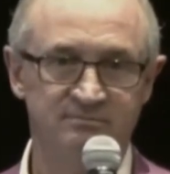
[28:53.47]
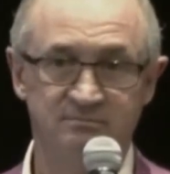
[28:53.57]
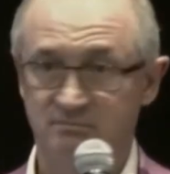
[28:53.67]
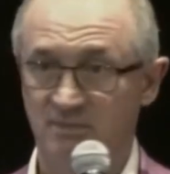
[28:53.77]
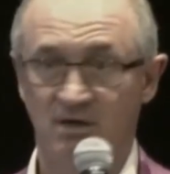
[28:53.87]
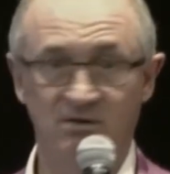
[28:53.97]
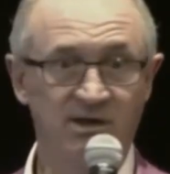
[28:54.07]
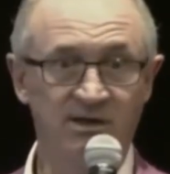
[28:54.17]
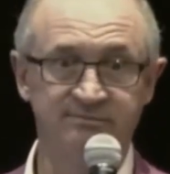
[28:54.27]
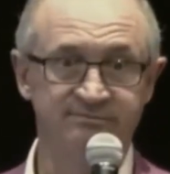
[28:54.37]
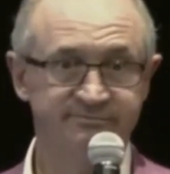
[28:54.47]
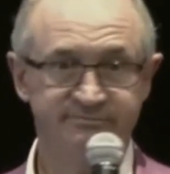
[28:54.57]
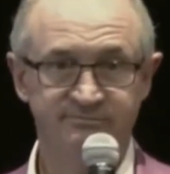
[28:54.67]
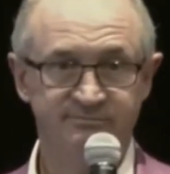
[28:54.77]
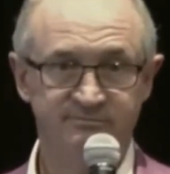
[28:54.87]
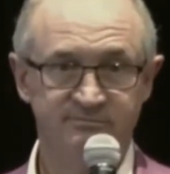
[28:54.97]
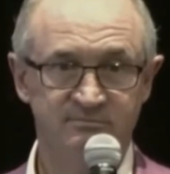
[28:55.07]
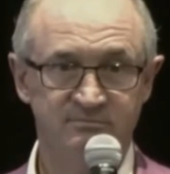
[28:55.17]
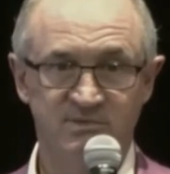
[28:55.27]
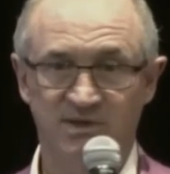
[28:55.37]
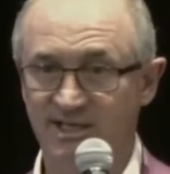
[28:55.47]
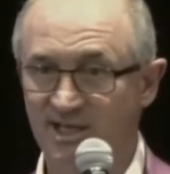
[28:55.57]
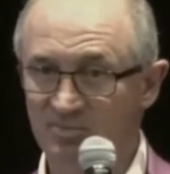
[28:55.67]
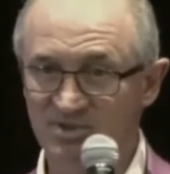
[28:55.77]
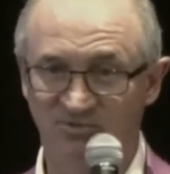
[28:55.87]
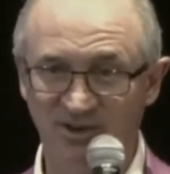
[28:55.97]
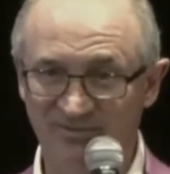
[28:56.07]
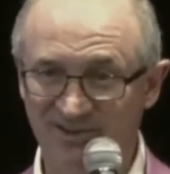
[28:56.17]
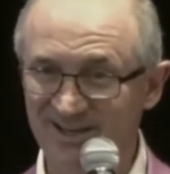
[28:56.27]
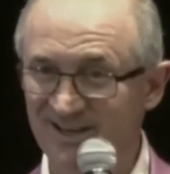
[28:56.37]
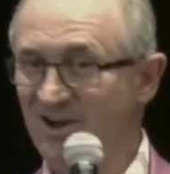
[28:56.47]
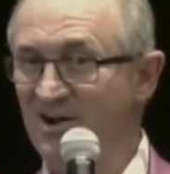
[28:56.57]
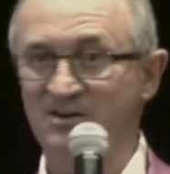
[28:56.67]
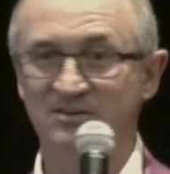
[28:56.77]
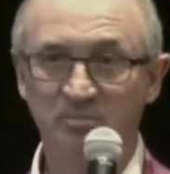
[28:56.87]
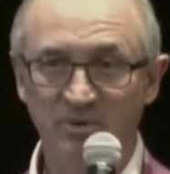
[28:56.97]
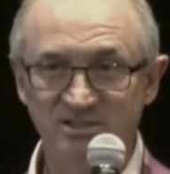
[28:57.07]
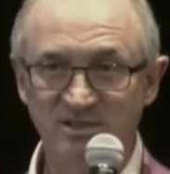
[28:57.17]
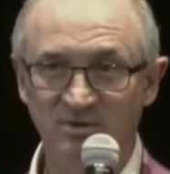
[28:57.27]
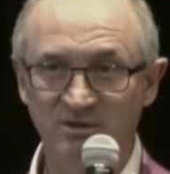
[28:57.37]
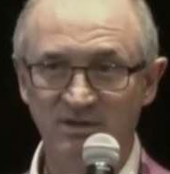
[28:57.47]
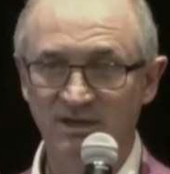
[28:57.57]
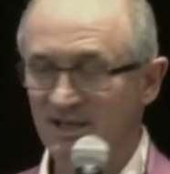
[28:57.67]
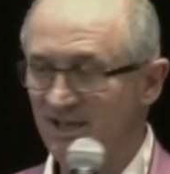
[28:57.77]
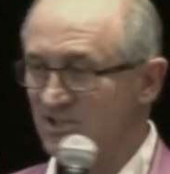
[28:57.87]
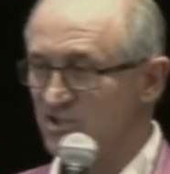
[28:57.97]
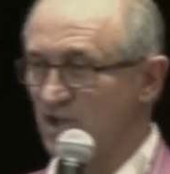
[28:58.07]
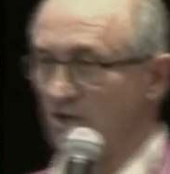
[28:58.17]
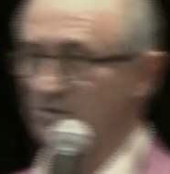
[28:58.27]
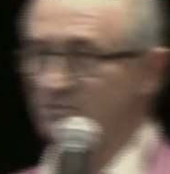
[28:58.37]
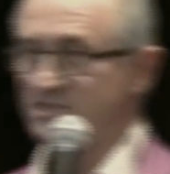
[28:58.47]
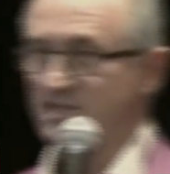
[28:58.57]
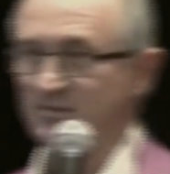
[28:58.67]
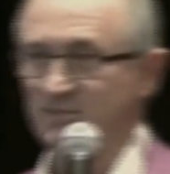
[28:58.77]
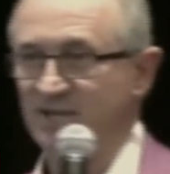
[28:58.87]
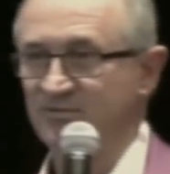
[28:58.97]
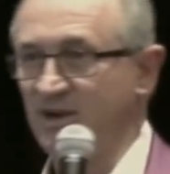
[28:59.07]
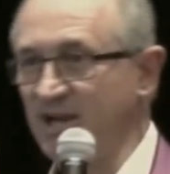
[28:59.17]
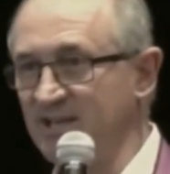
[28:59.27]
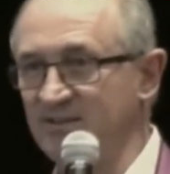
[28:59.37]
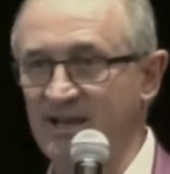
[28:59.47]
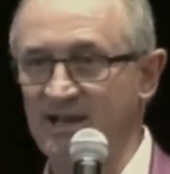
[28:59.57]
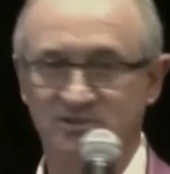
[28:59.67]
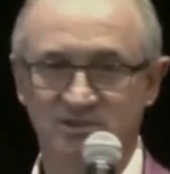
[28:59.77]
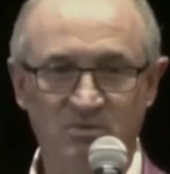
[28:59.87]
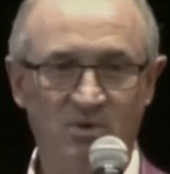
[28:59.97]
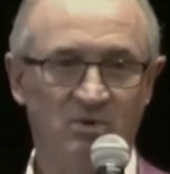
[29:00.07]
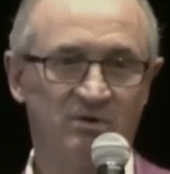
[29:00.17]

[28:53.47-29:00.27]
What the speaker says: Okay. So I kept his 50, all the principal, sold them the same day for $80,000 more than,